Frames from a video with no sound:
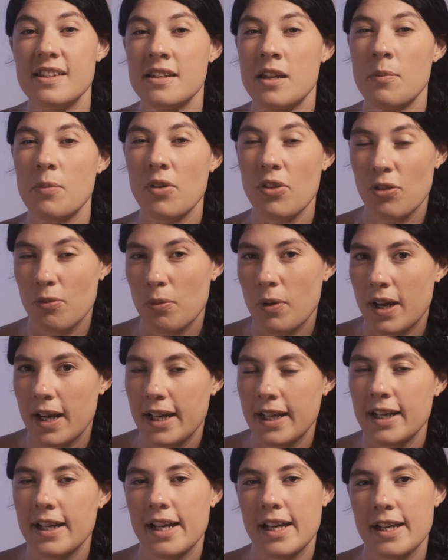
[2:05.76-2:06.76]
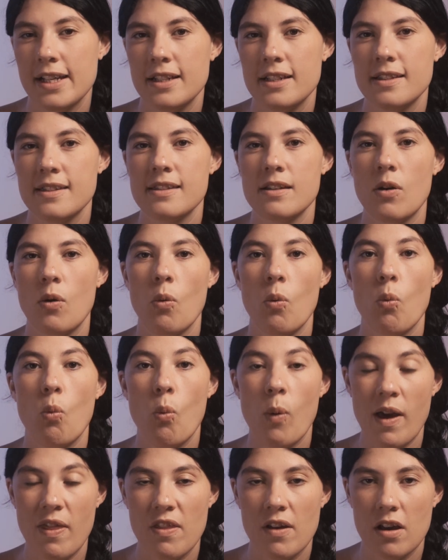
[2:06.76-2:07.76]
number 3 is
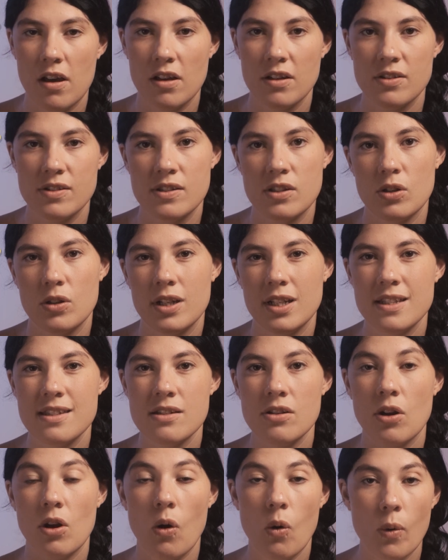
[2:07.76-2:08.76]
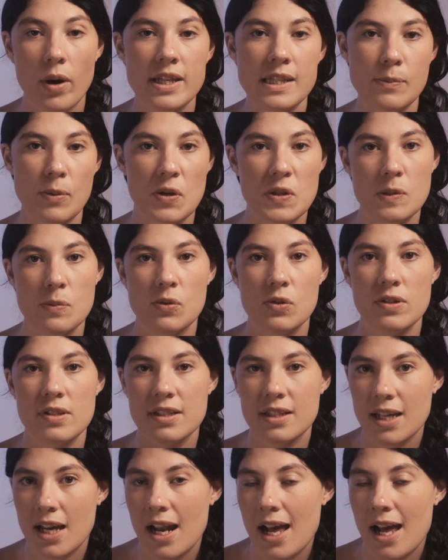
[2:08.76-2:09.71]
weather. So it's not always possible to get